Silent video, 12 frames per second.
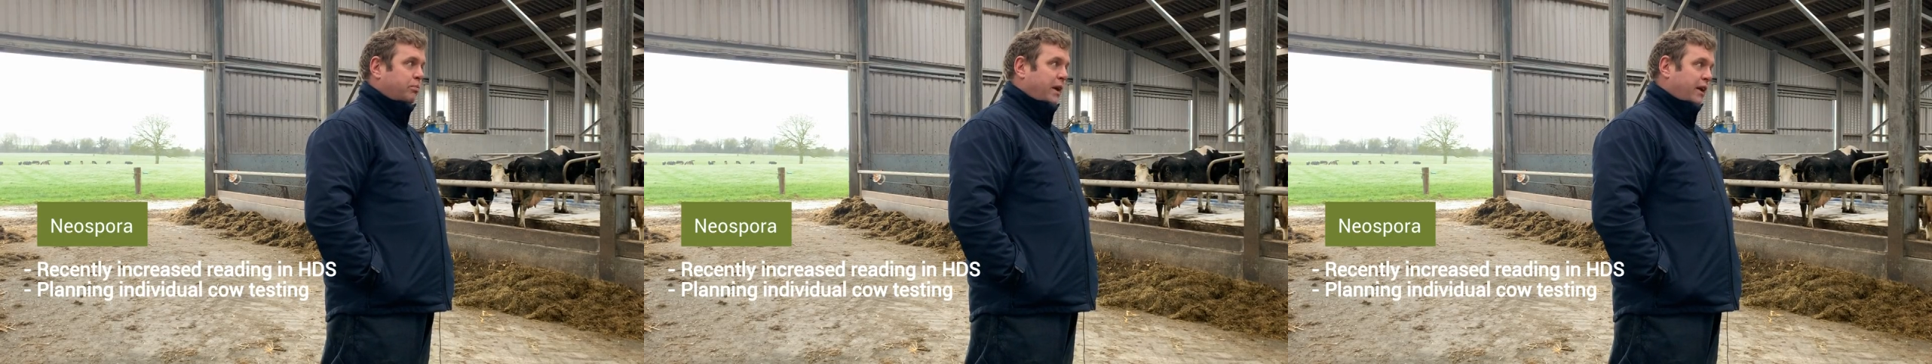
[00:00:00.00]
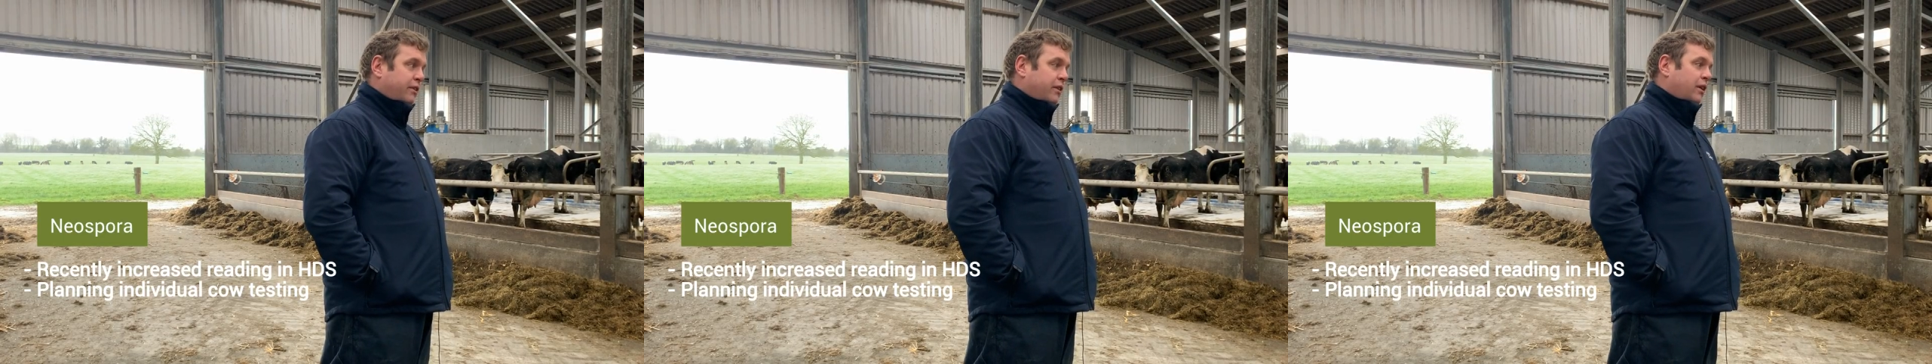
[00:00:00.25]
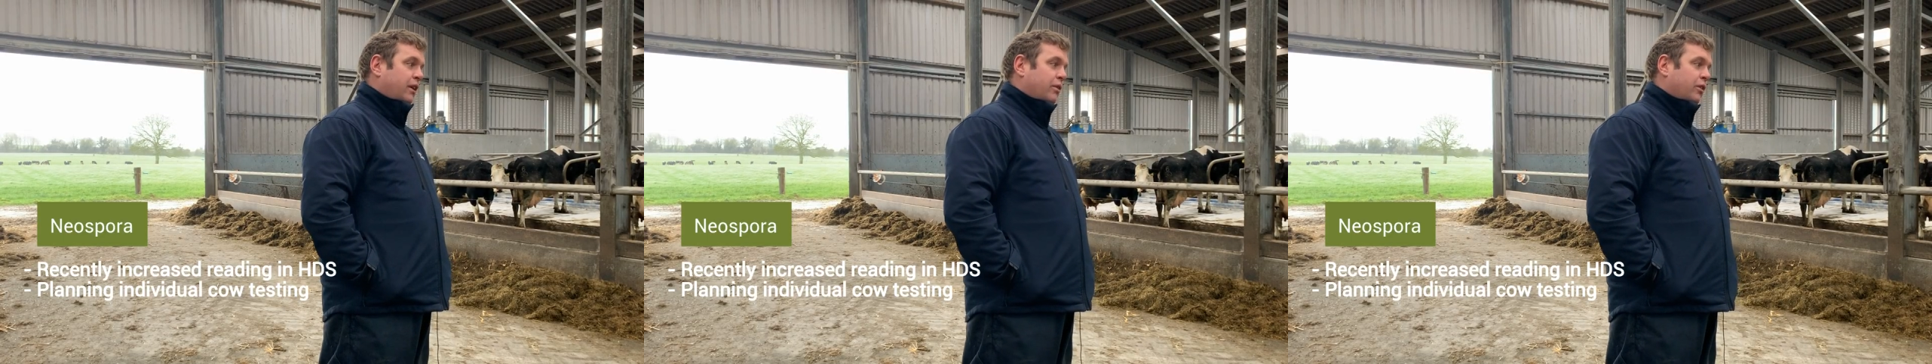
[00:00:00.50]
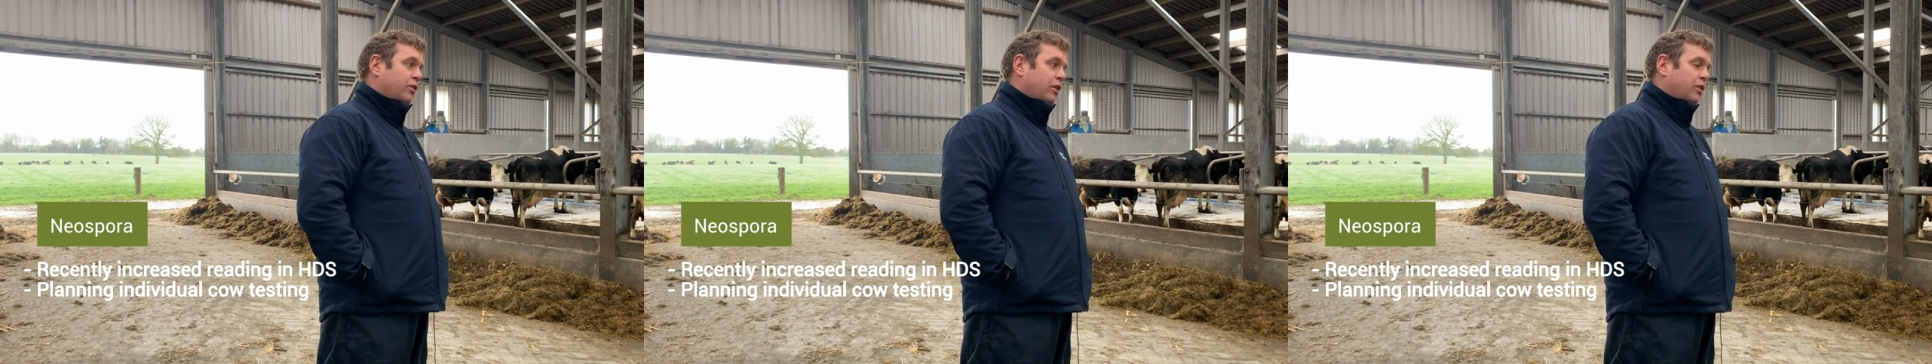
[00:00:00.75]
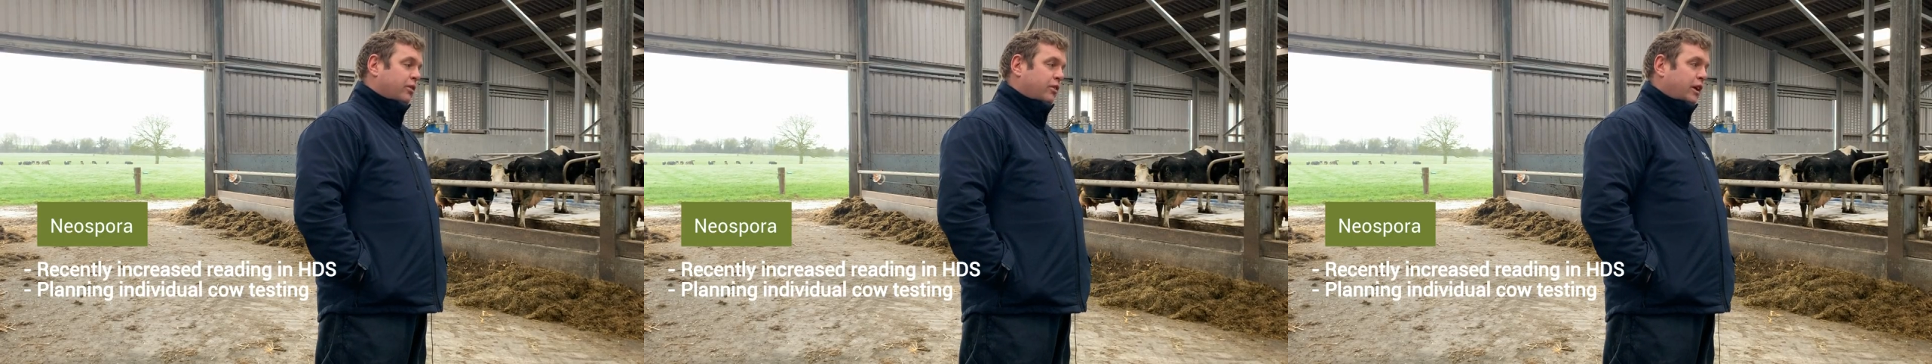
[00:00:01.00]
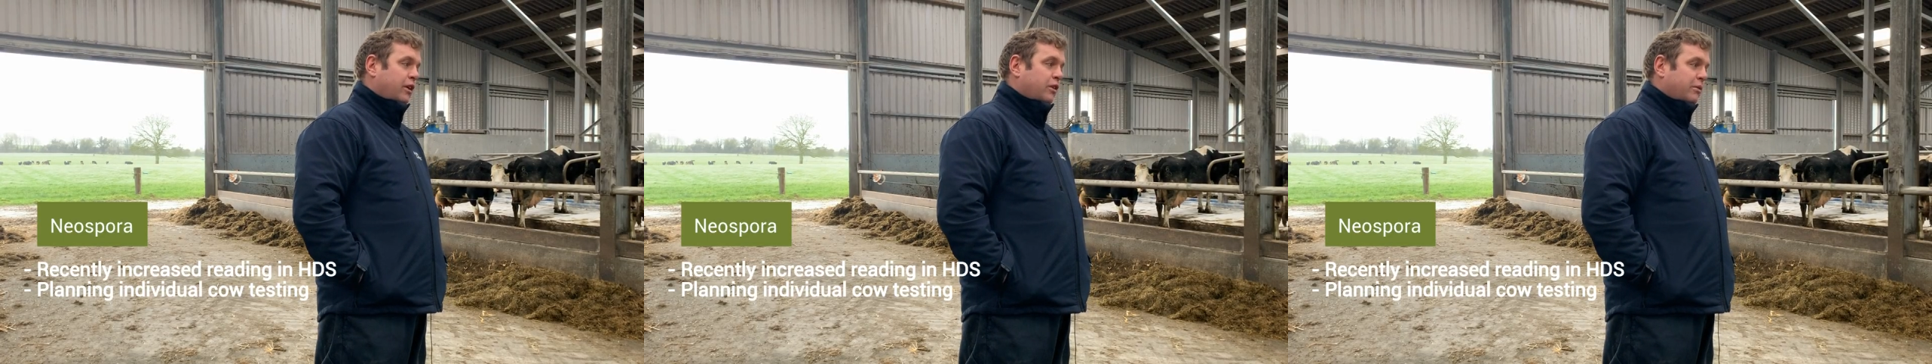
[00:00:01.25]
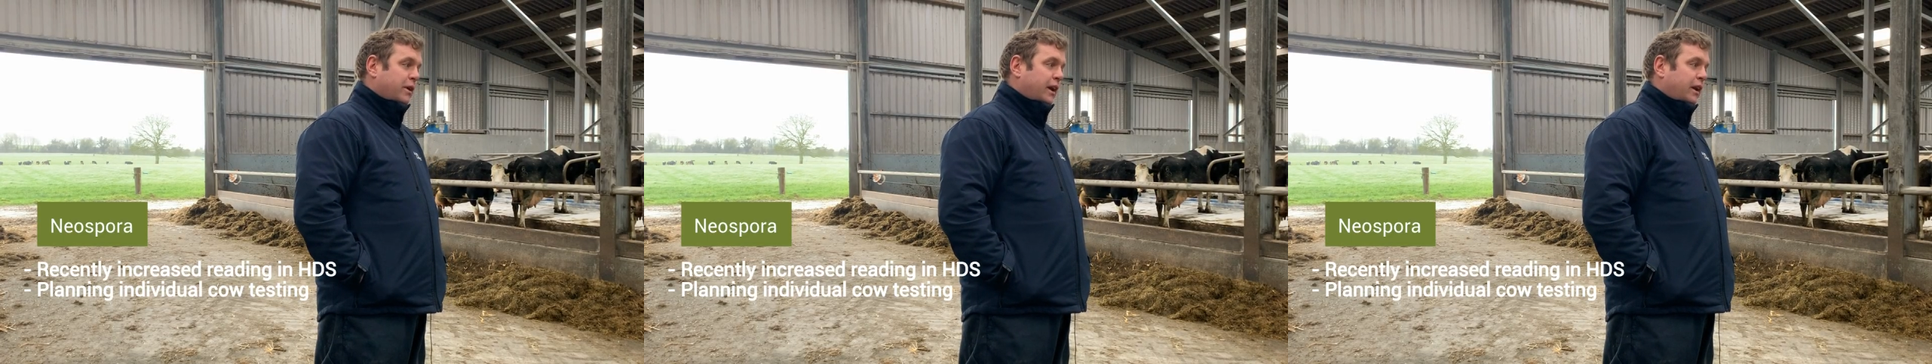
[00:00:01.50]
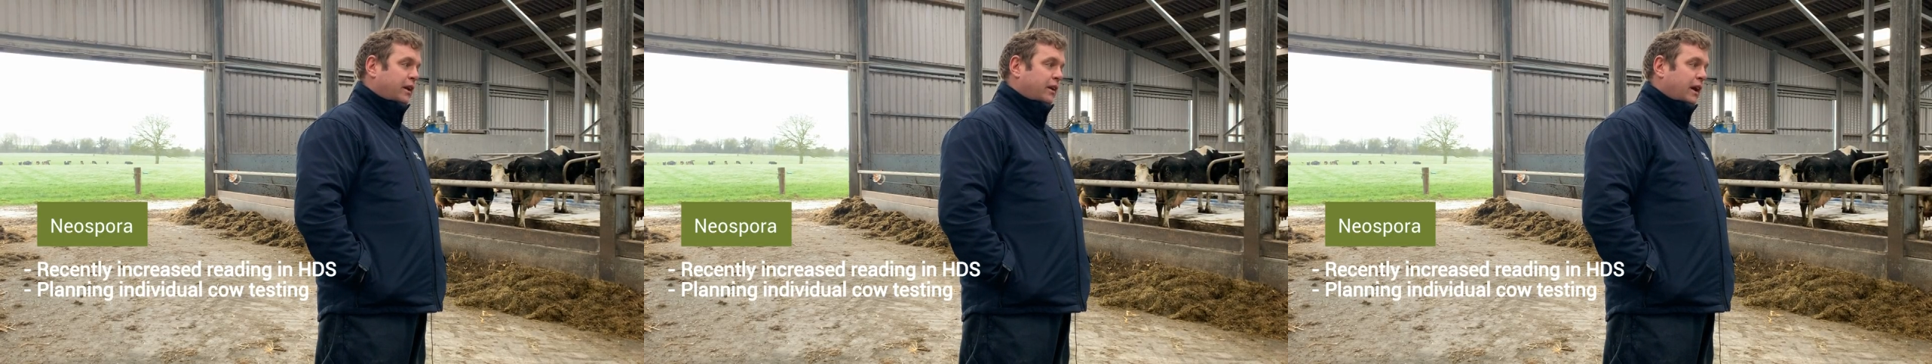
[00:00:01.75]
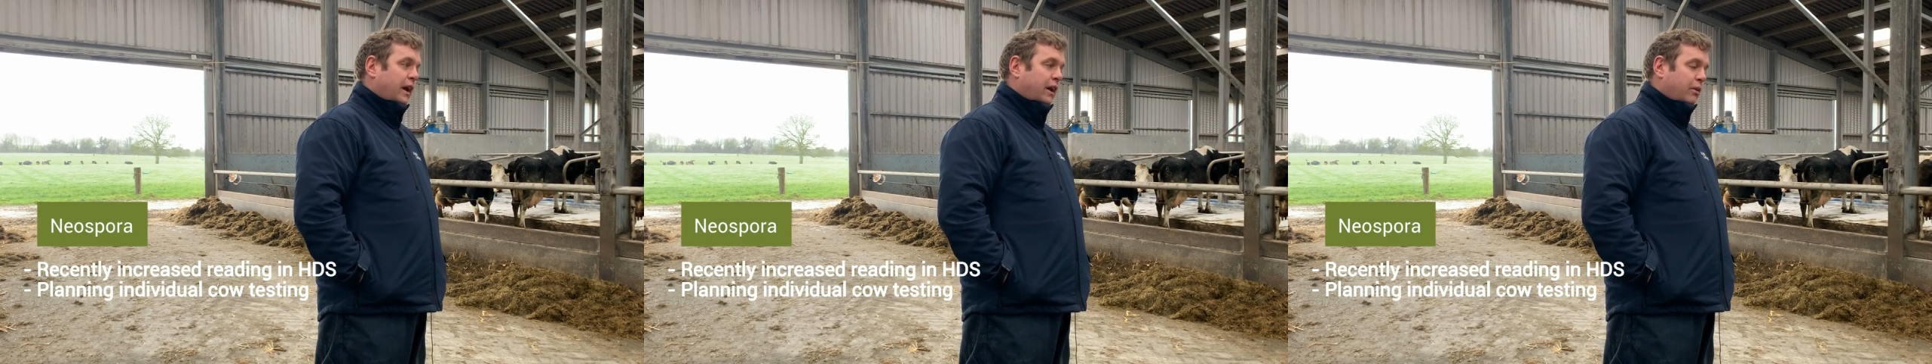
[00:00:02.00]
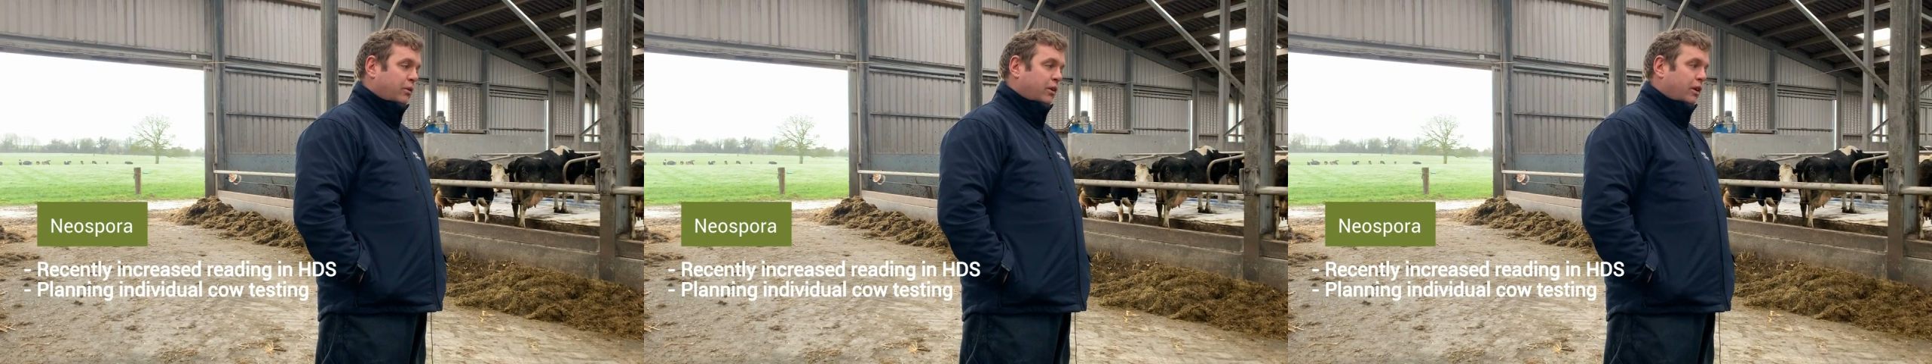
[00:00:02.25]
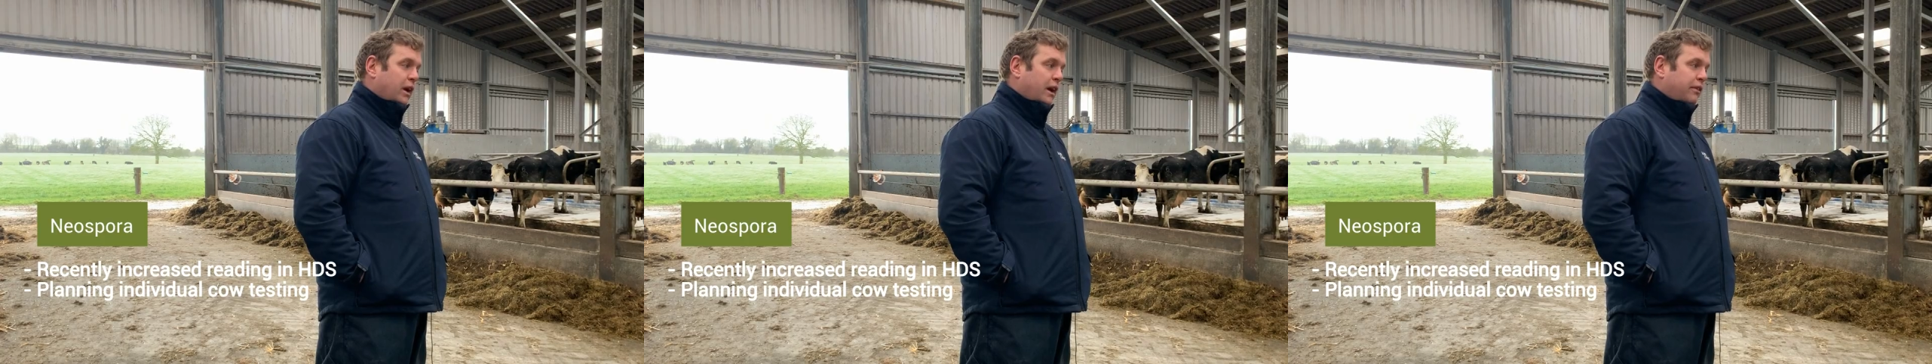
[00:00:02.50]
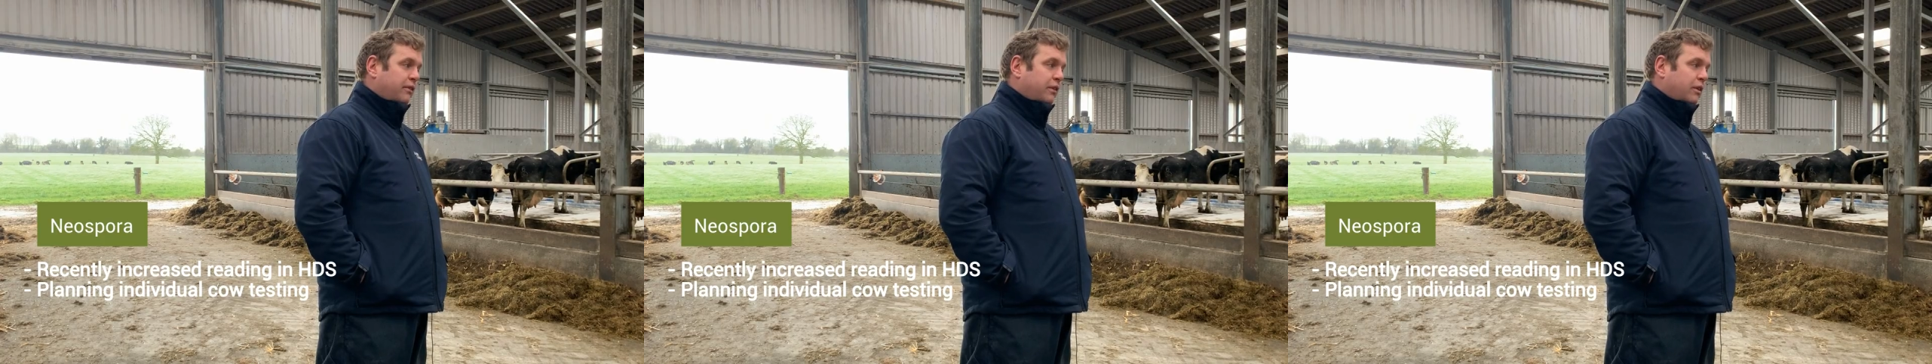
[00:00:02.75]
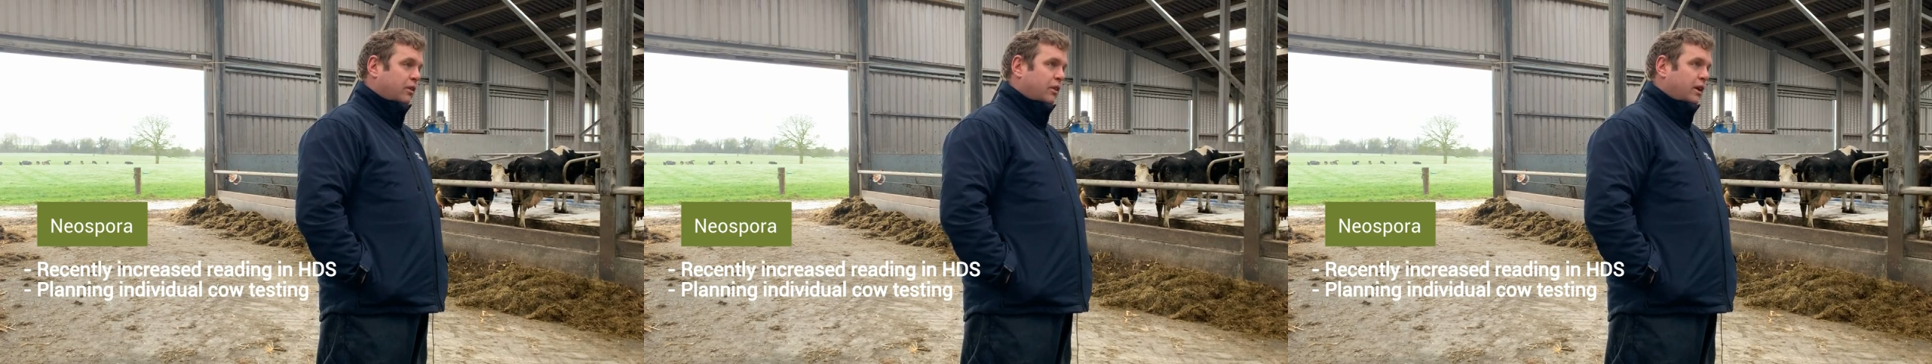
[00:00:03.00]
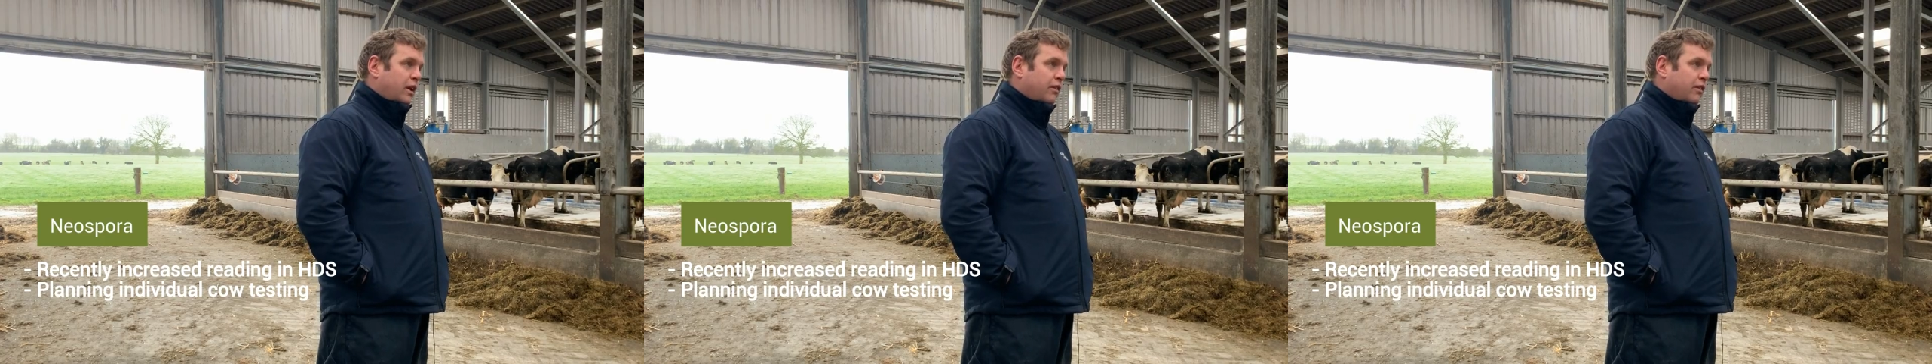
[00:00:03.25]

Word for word: based on the results we're seeing coming back in the tank, we're going to have to go to